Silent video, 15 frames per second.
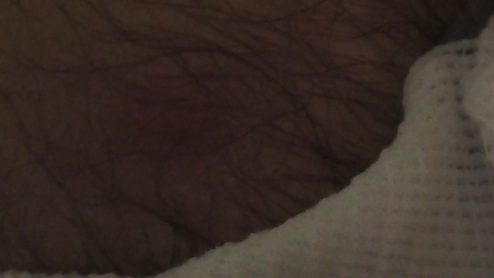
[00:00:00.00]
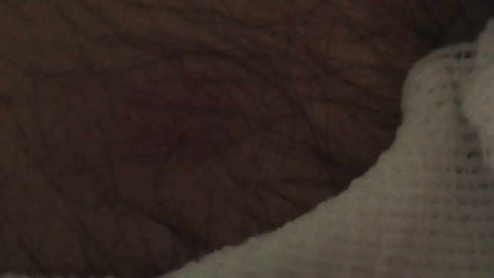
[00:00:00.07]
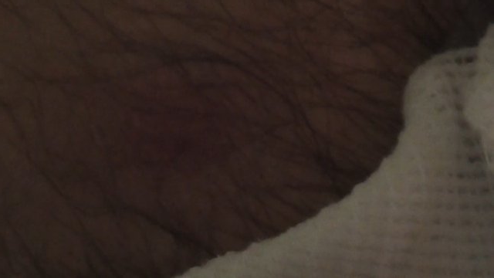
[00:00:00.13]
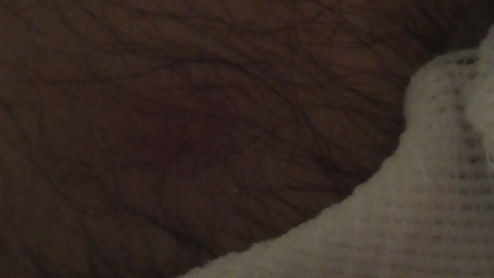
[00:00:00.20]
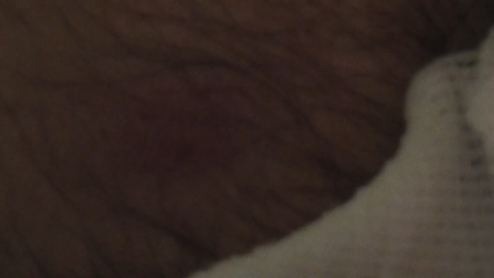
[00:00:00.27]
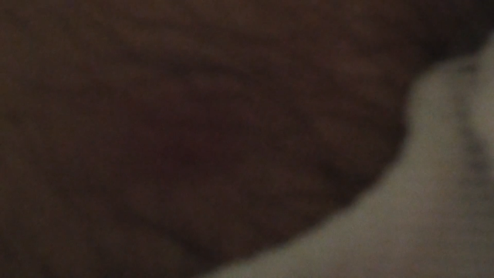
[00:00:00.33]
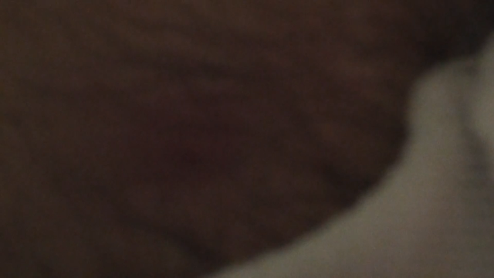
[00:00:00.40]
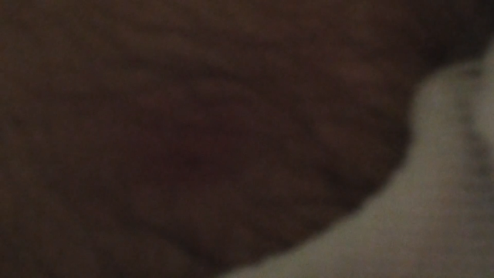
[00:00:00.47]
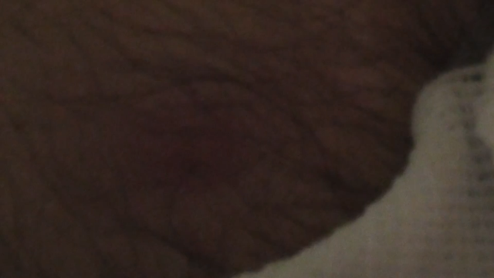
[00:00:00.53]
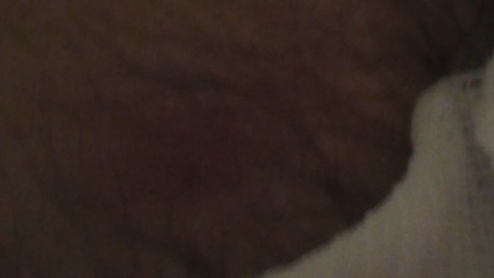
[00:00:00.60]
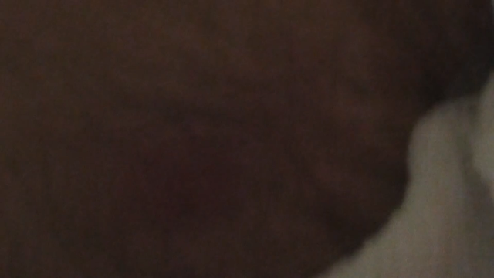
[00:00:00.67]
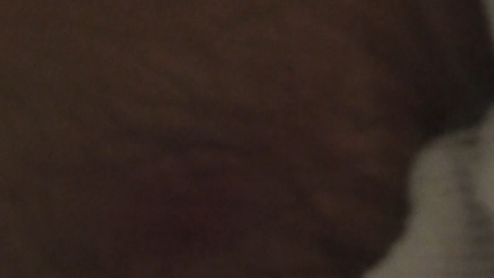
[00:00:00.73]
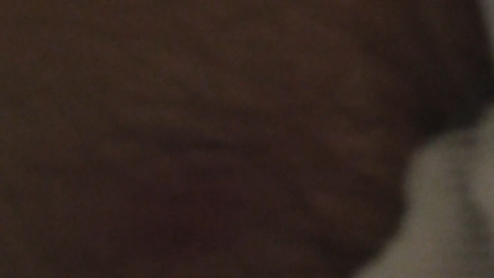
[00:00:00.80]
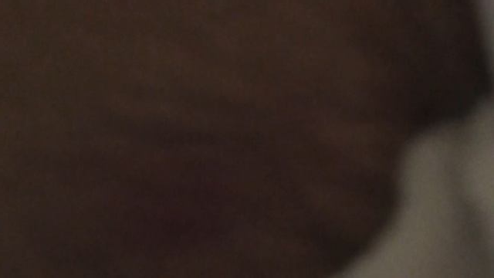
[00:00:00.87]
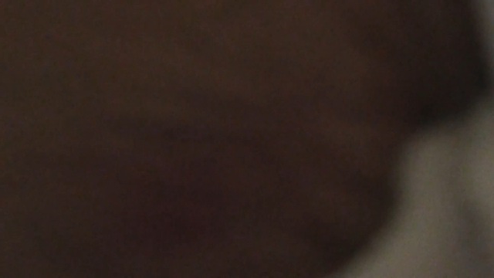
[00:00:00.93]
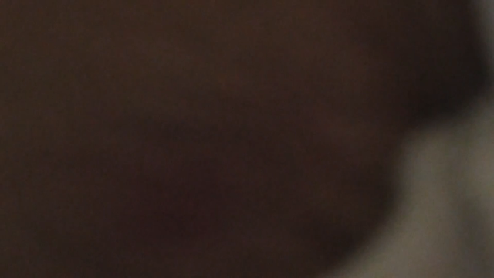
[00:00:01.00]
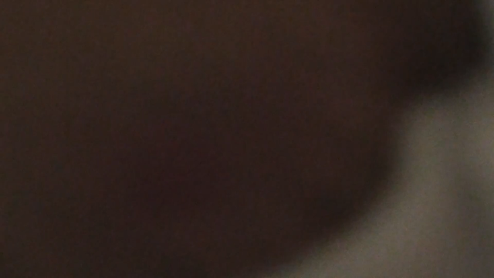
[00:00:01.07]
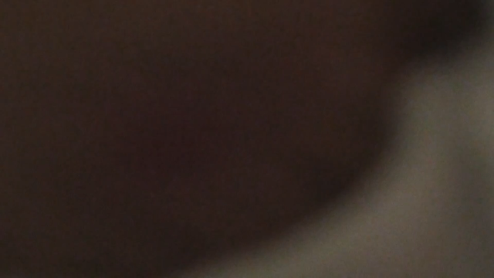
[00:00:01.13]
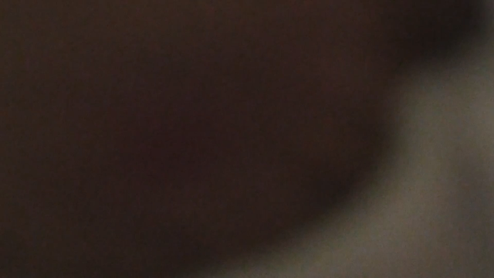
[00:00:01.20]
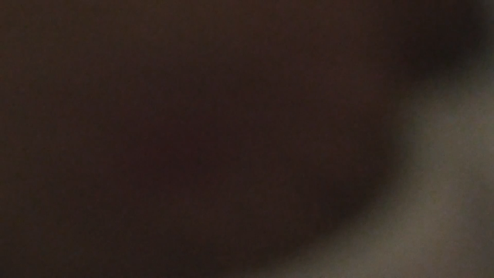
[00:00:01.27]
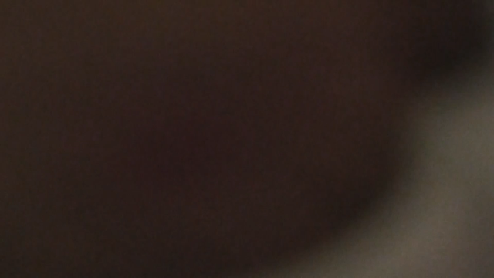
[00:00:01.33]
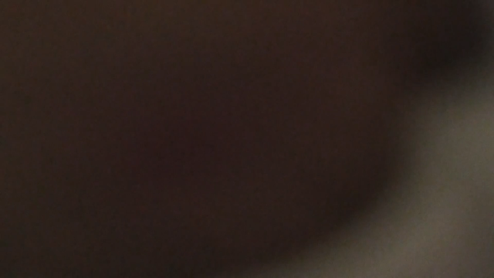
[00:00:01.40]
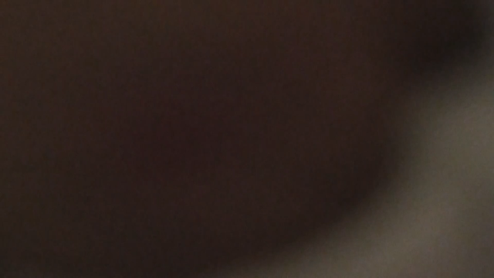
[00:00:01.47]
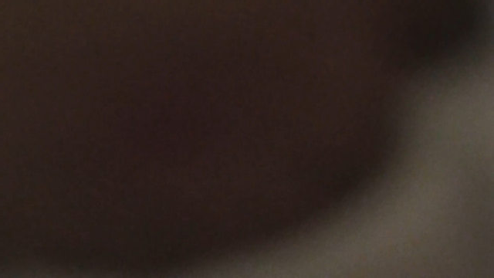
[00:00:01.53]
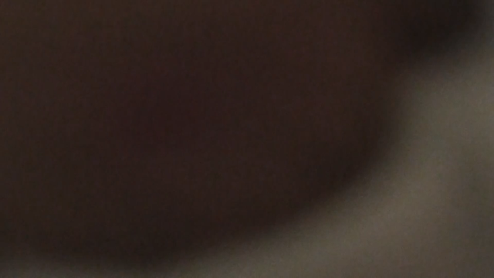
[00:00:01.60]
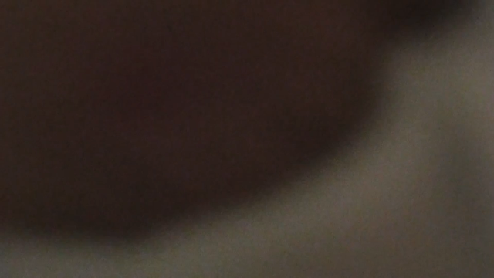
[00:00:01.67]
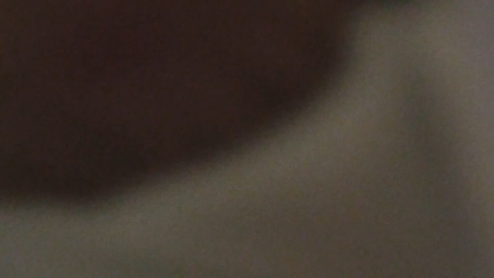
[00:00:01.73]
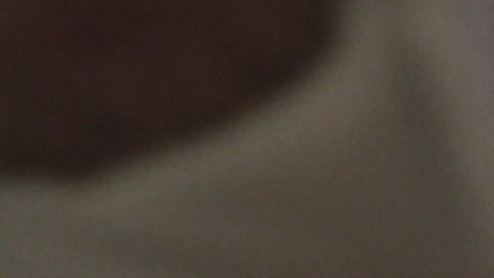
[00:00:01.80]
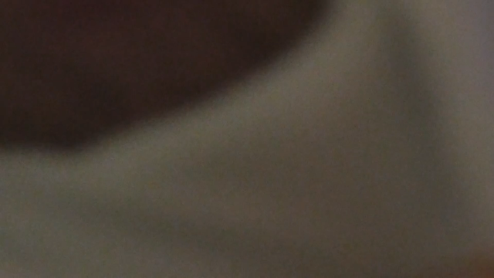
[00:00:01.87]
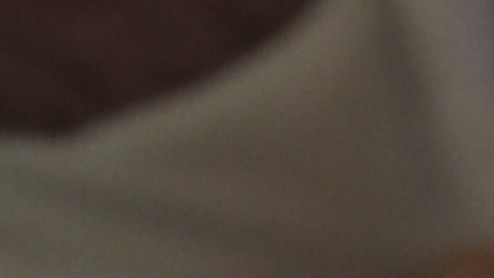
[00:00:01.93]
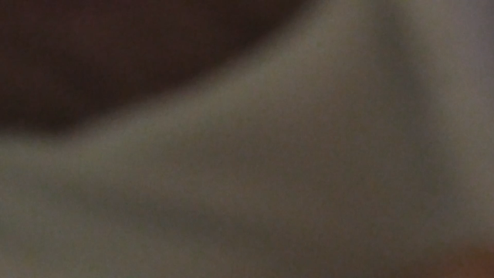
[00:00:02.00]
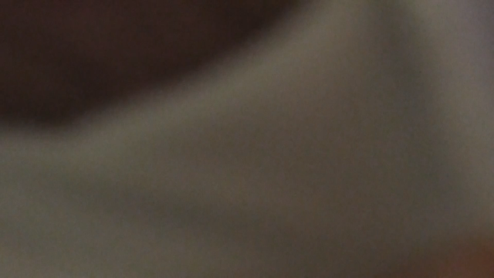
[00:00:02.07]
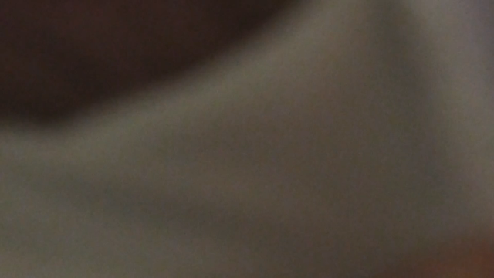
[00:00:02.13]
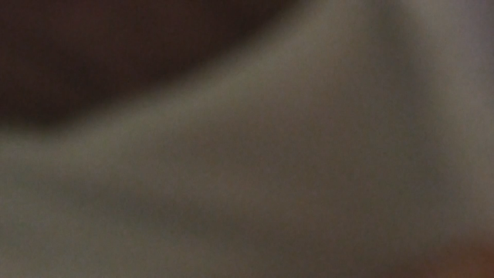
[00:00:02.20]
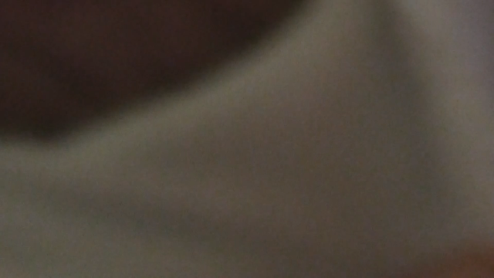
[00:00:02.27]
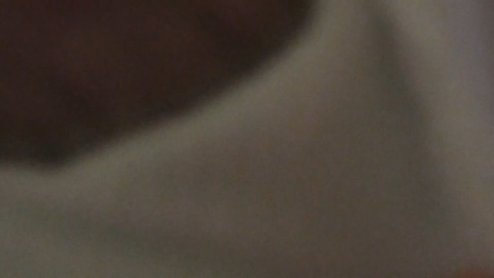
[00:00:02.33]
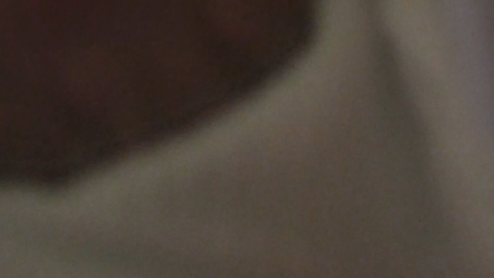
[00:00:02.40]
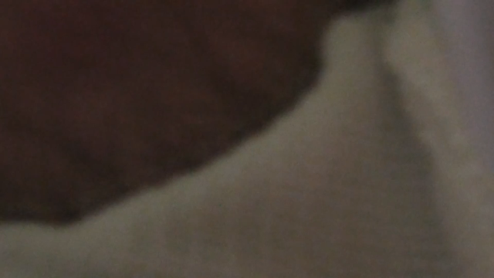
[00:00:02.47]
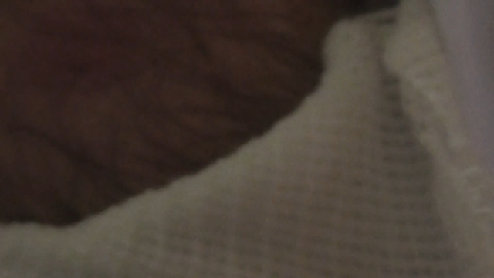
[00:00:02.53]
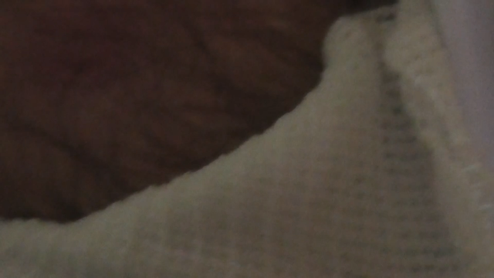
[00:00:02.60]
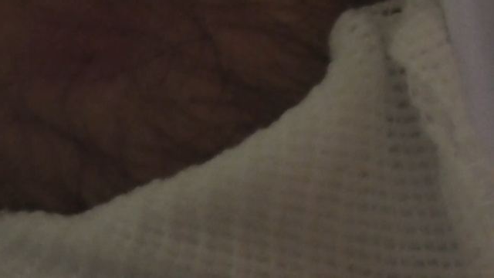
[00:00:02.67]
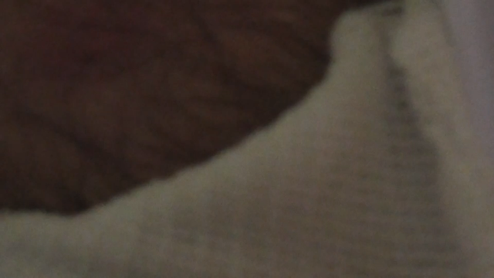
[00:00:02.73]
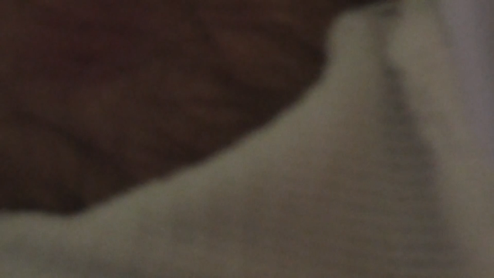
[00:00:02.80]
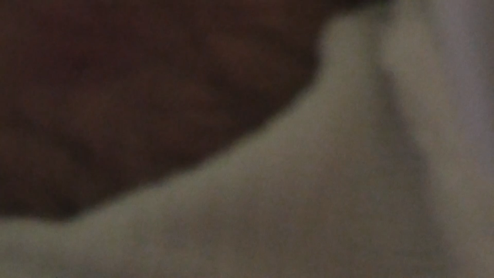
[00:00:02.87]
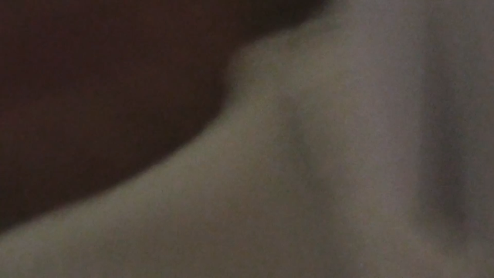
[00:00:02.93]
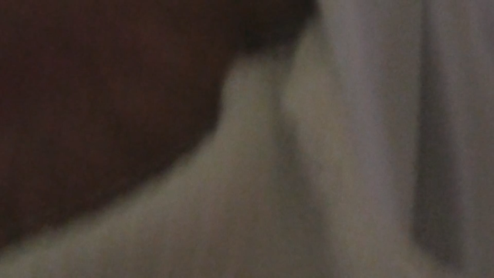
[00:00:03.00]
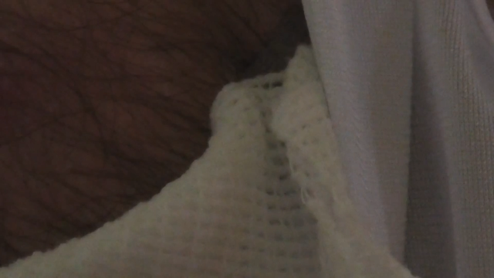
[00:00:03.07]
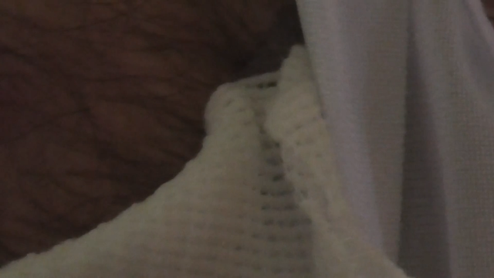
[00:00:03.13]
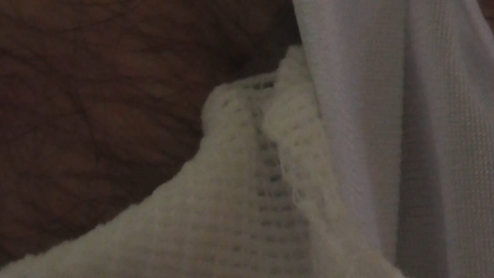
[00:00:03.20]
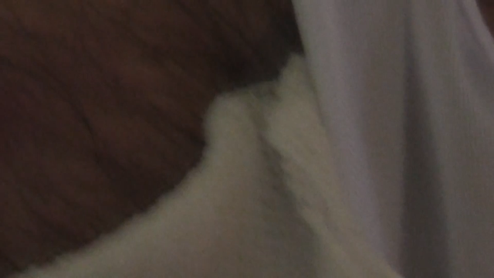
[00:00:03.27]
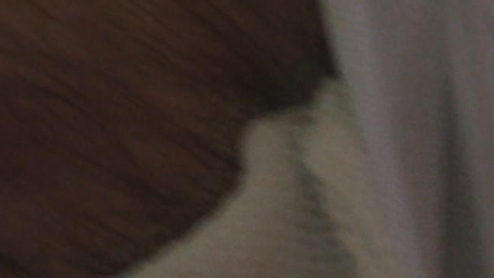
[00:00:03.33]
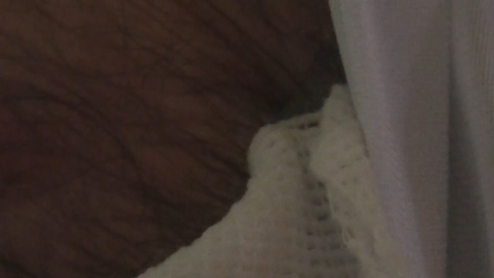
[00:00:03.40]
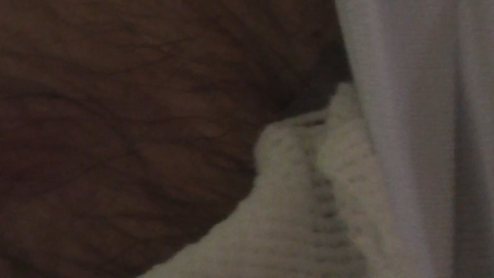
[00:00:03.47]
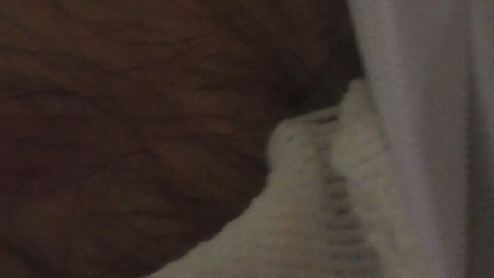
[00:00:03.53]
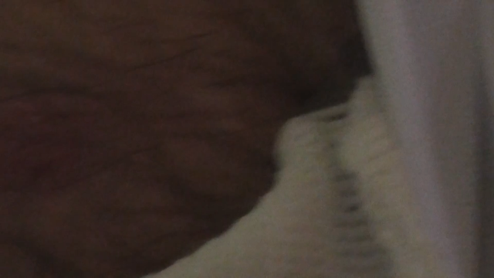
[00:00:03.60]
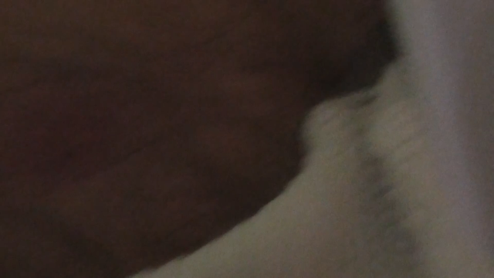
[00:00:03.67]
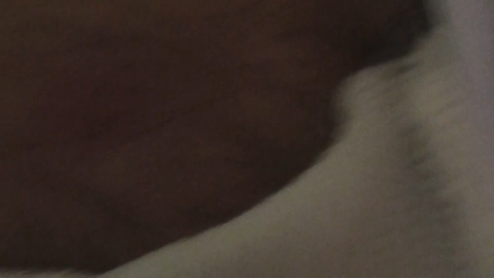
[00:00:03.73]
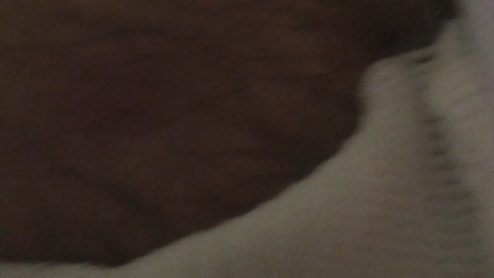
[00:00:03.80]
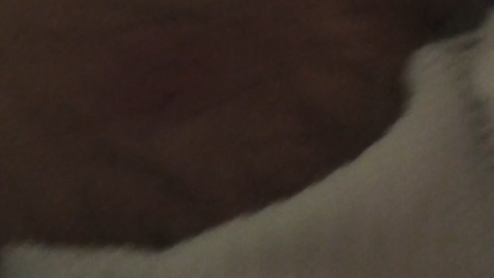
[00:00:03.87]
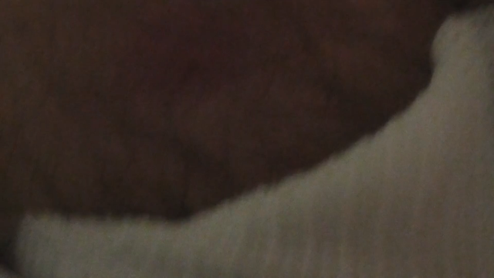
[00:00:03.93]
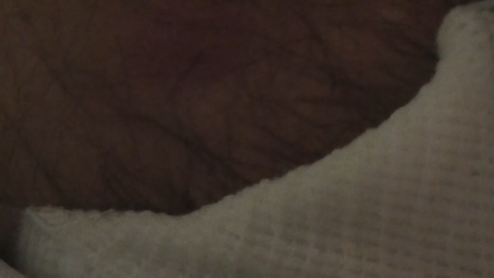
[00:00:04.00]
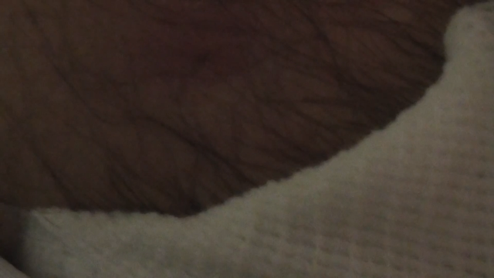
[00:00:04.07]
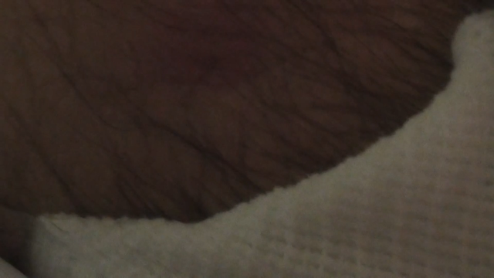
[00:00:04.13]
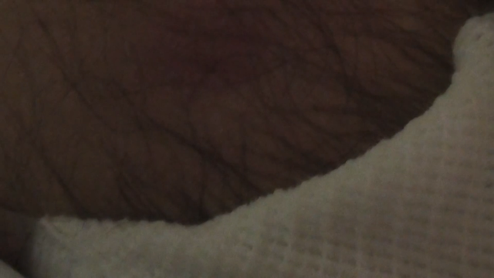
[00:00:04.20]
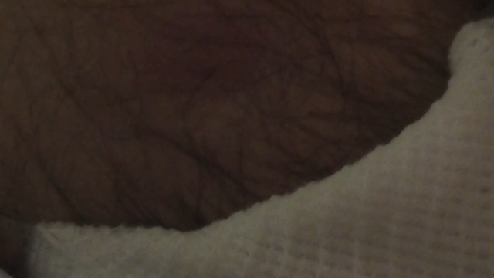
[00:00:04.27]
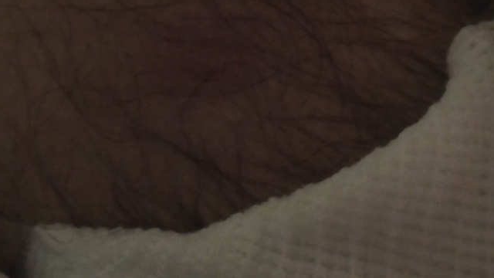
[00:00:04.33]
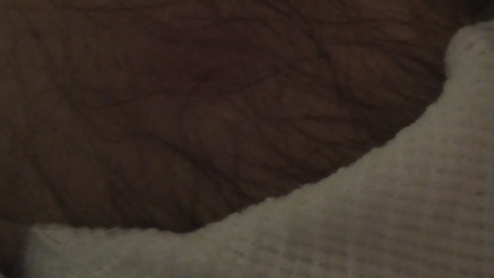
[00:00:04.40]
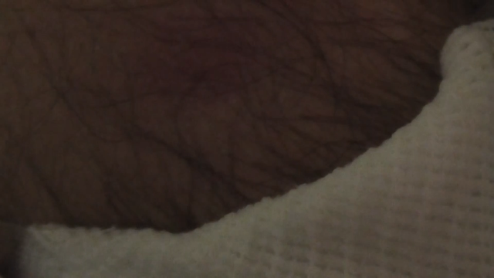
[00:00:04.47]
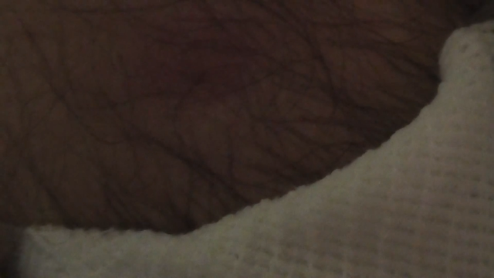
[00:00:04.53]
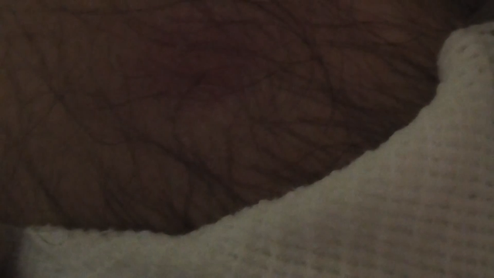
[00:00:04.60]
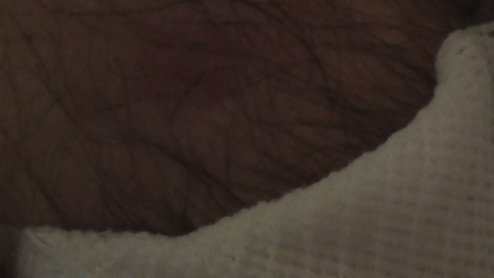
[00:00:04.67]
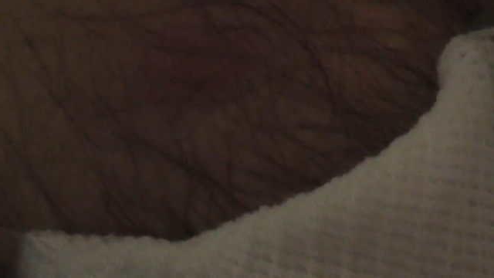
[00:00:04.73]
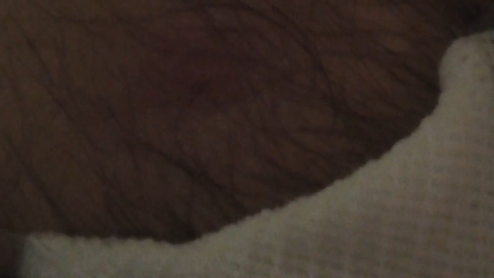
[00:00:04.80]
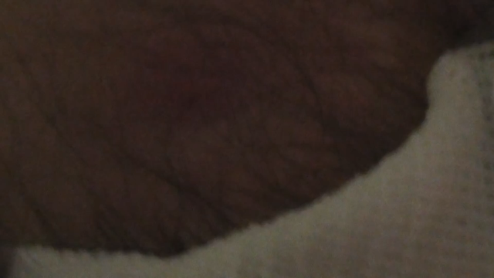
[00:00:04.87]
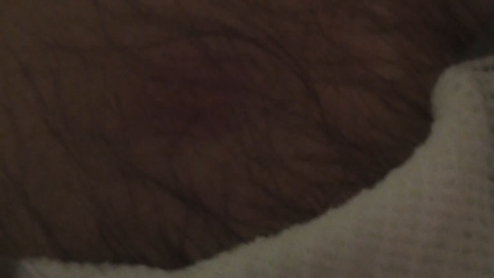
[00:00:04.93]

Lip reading: No face is visible, so there are no lips to read.